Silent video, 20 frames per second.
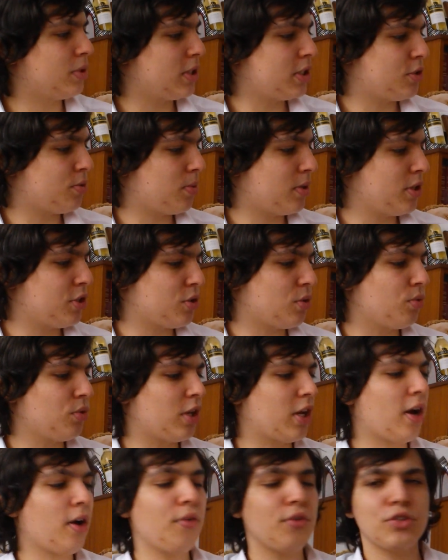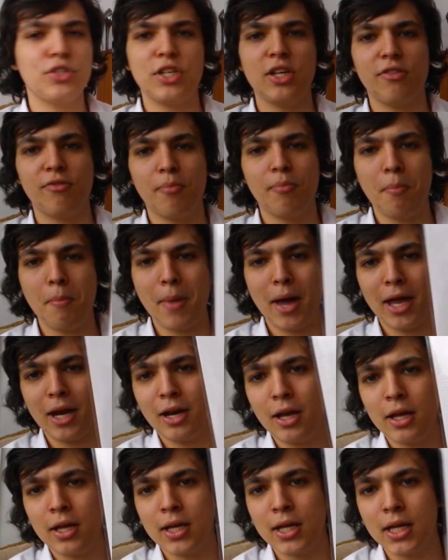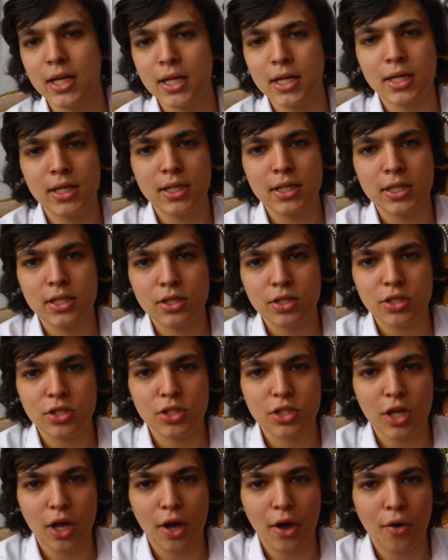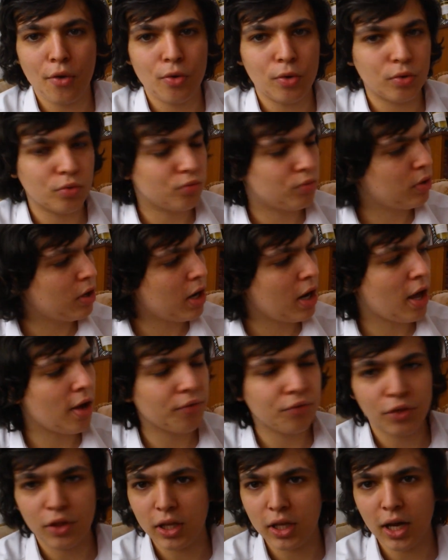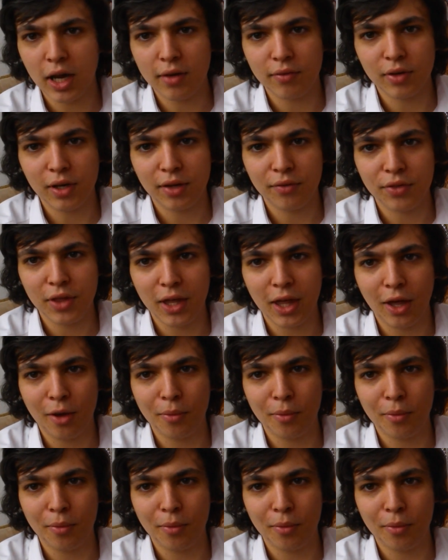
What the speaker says: This one is called The Currency of Men. So, love the cover, love the